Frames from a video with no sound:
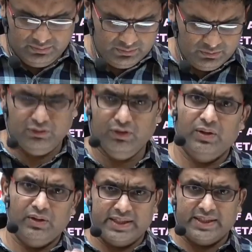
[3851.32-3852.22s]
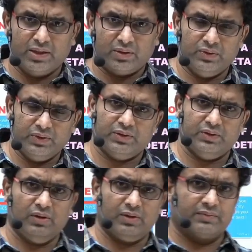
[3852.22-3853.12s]
full detailed course
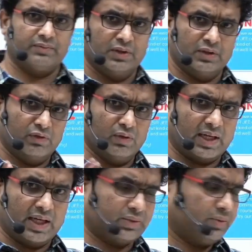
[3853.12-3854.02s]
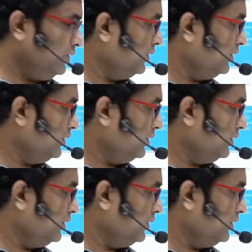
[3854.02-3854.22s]
or full crash course.